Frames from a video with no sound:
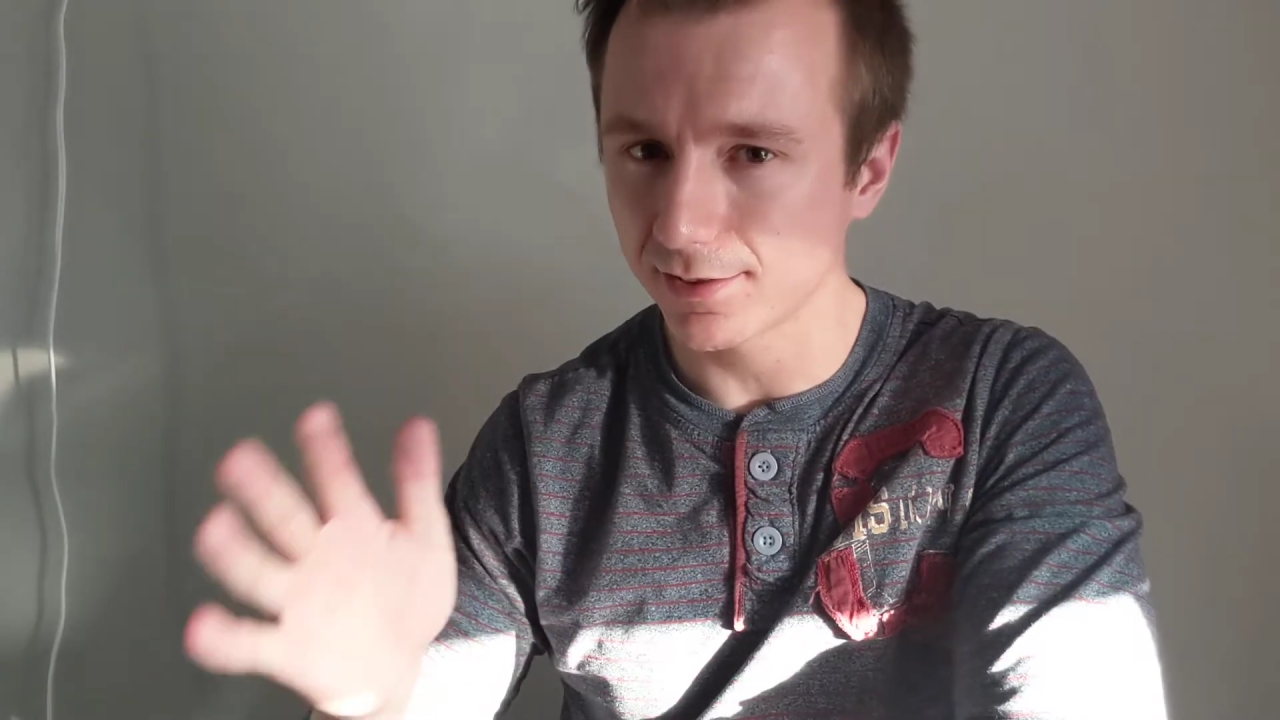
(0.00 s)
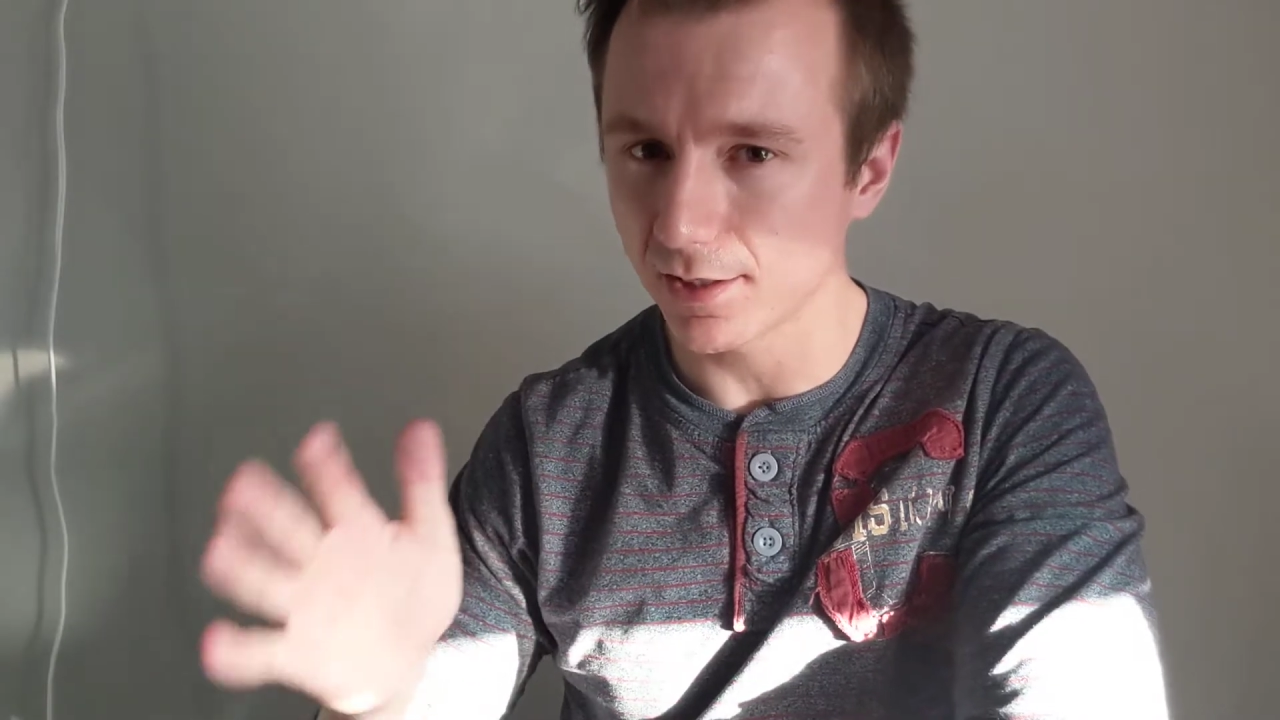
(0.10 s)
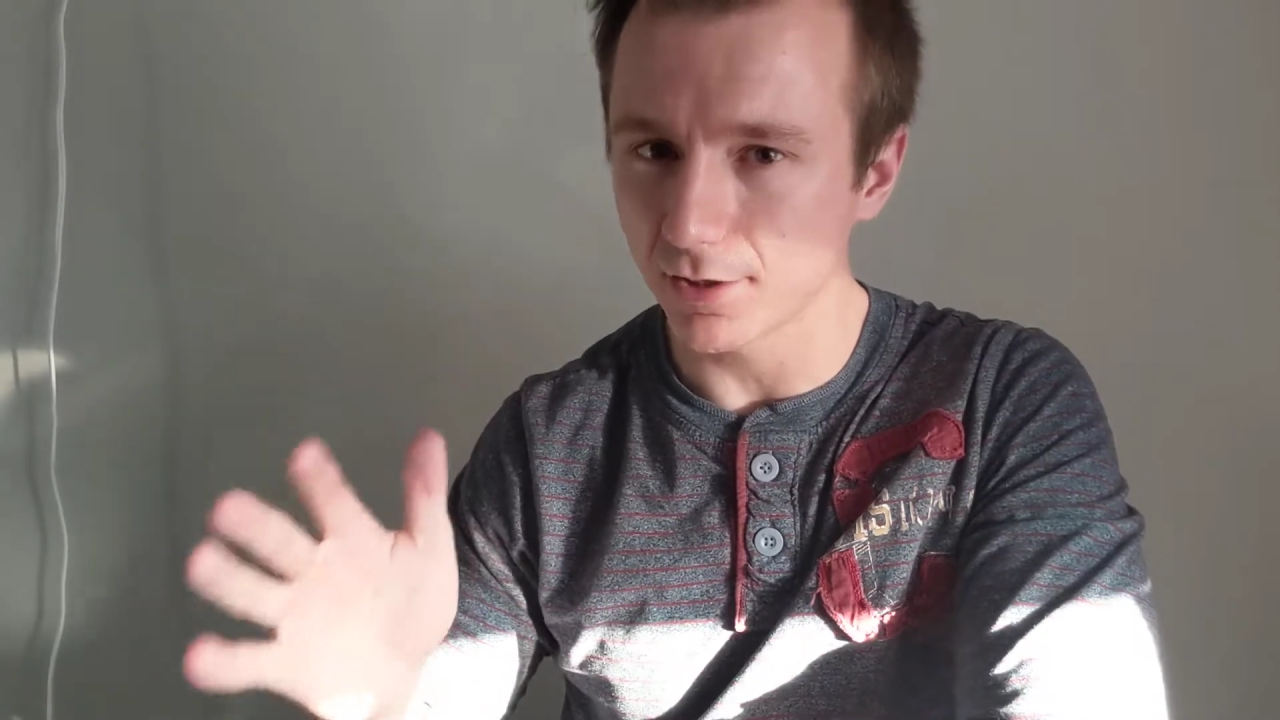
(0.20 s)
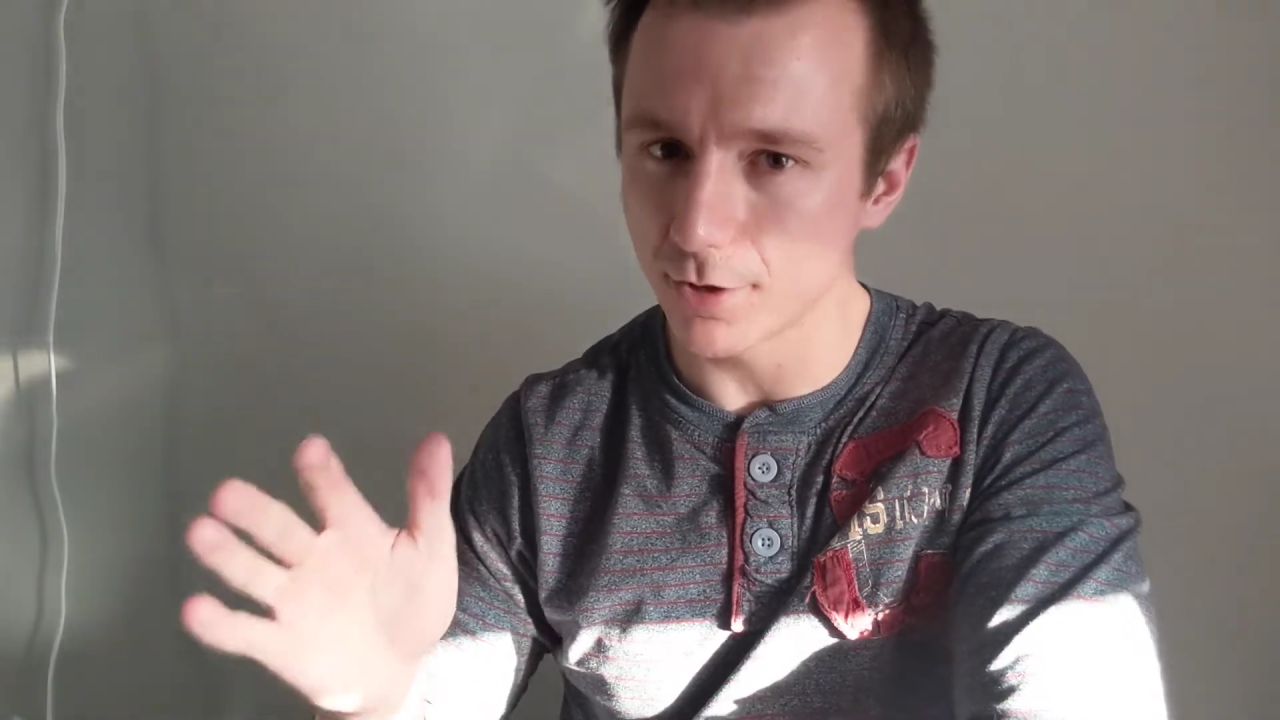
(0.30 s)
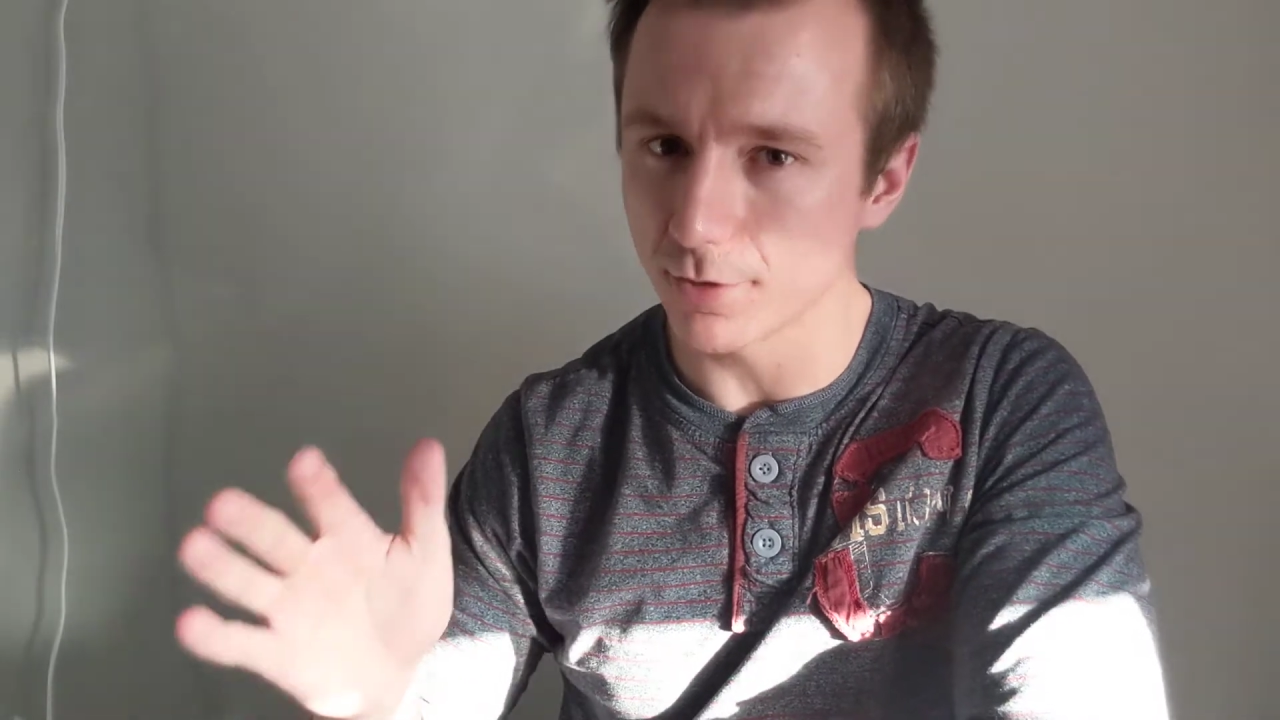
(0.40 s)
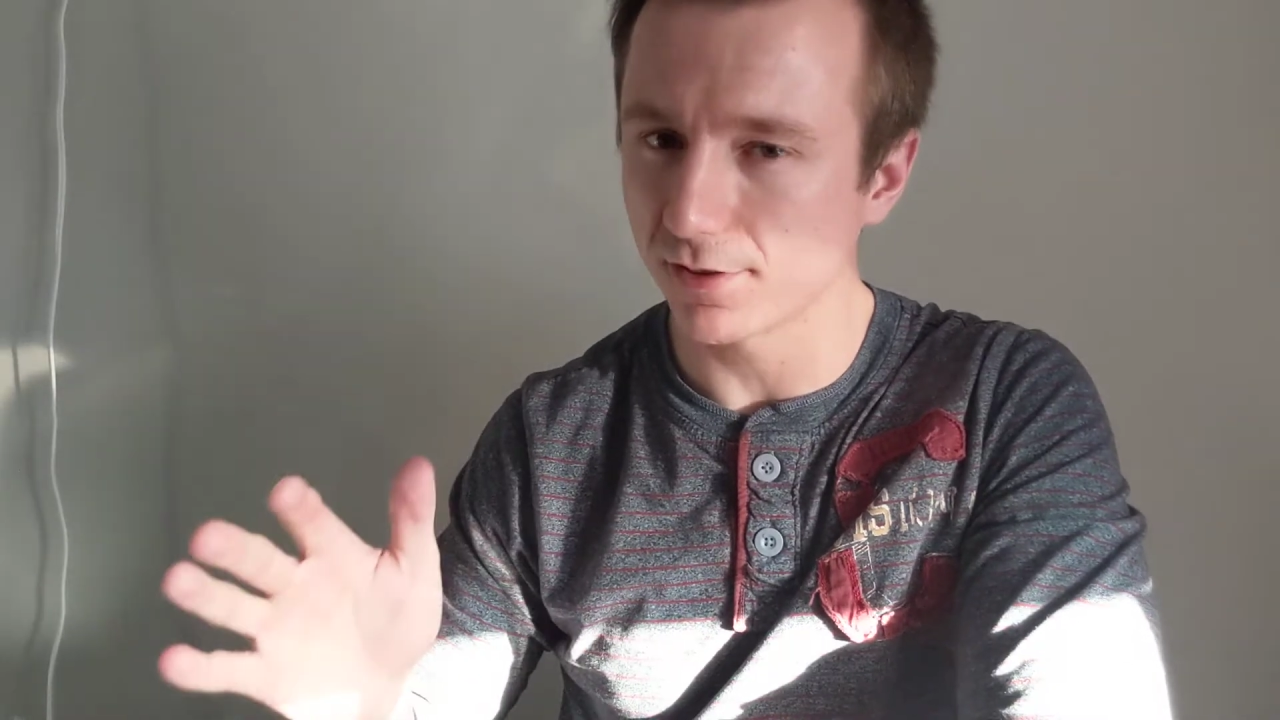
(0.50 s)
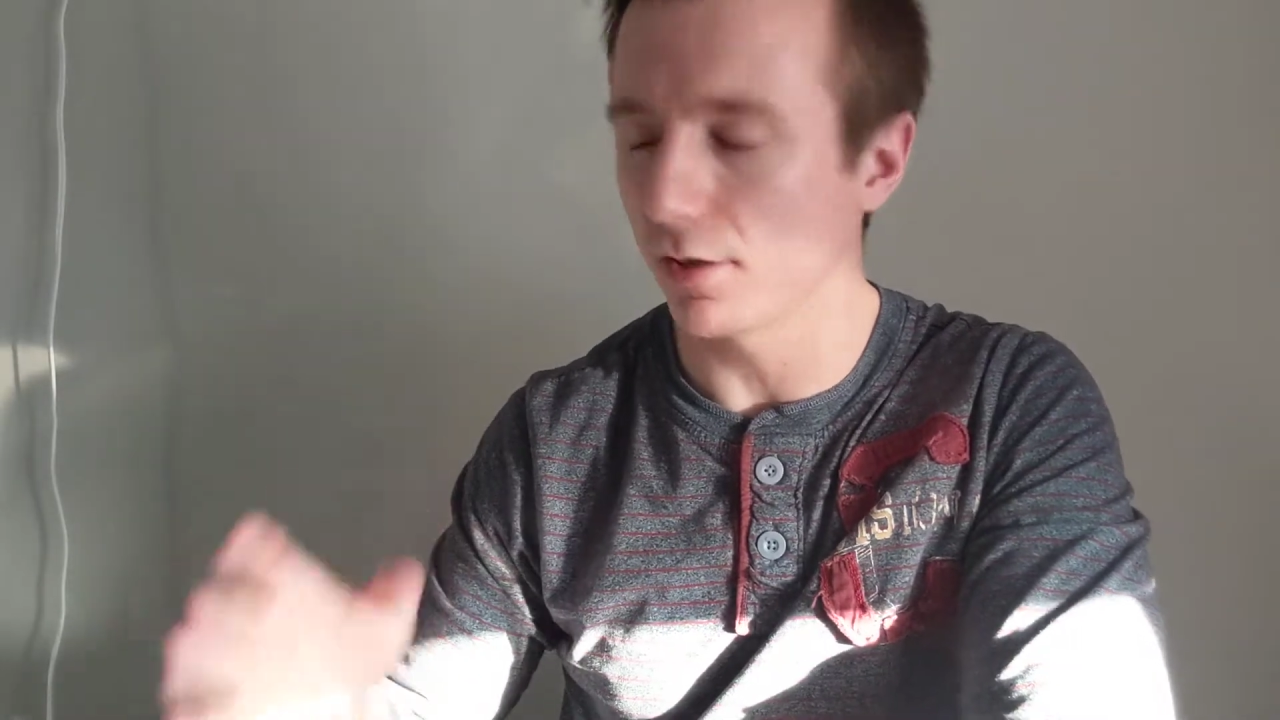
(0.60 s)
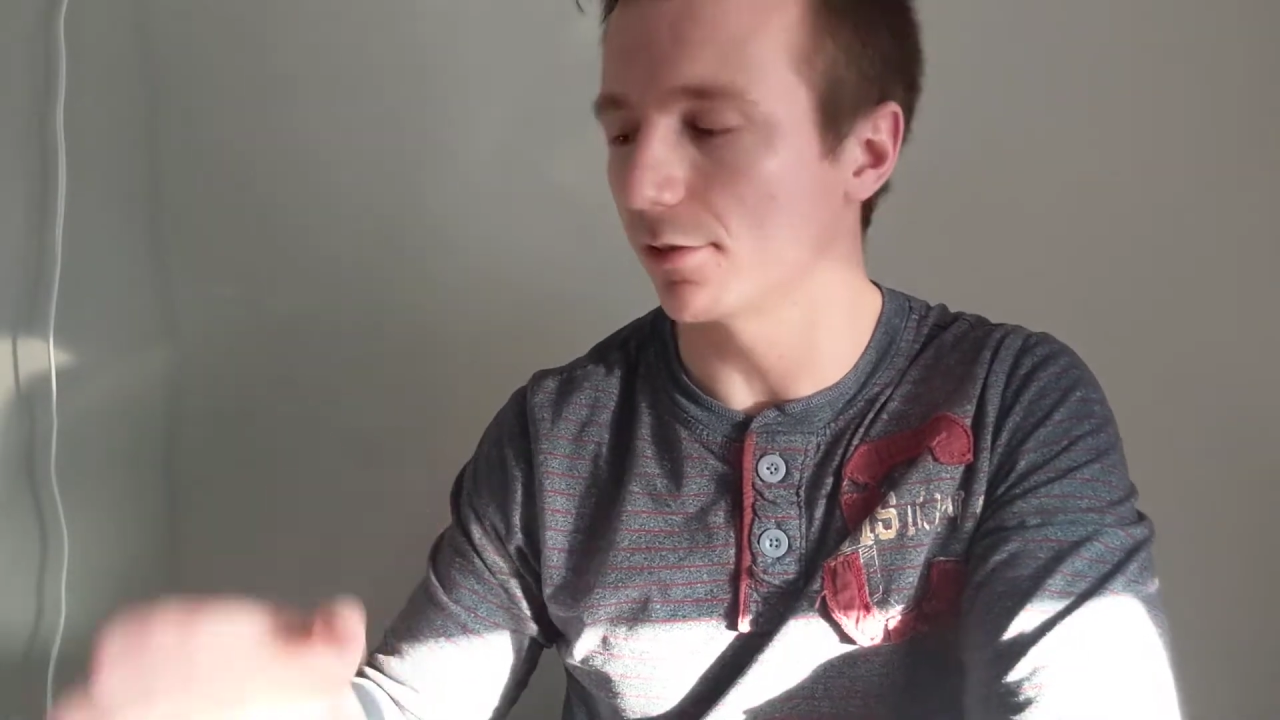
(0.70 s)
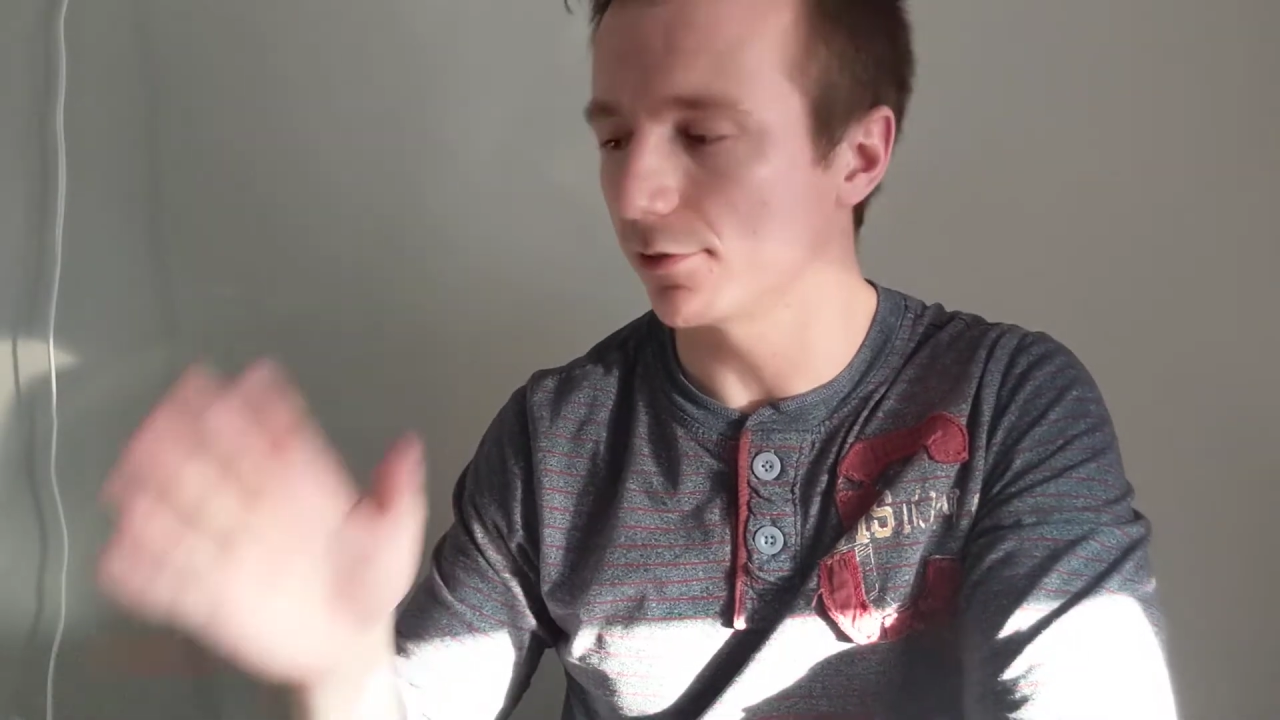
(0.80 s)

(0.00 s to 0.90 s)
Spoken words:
set of notes here.